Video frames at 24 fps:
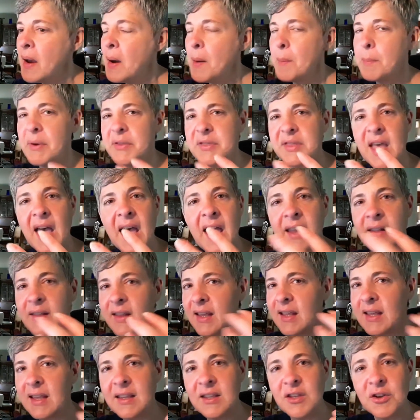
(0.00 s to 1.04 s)
But then
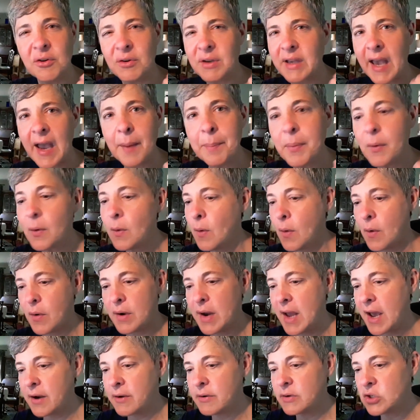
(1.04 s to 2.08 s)
the, your Capricorn
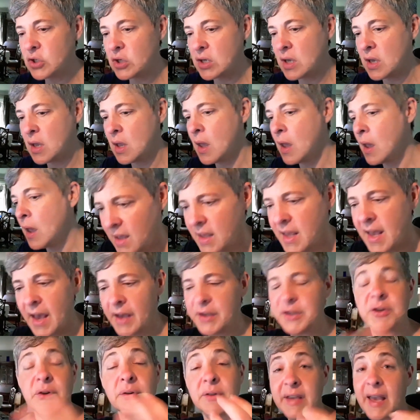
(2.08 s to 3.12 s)
energy, yeah,
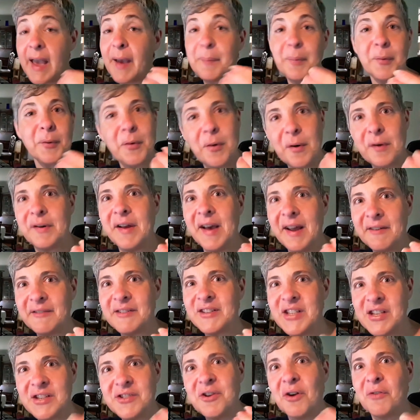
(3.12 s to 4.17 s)
your Capricorn
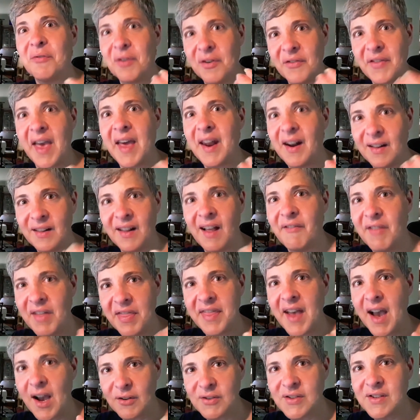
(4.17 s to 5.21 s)
energy is over in that 11th
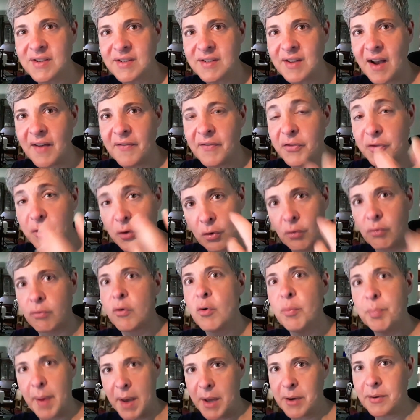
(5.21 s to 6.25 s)
house stuff, the
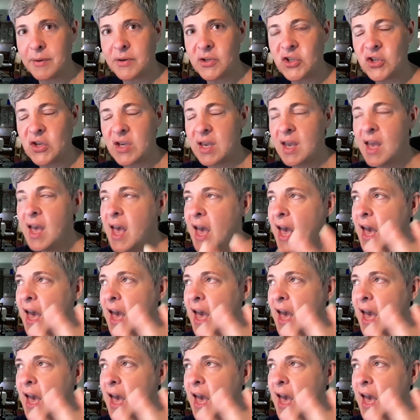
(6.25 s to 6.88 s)
group energy.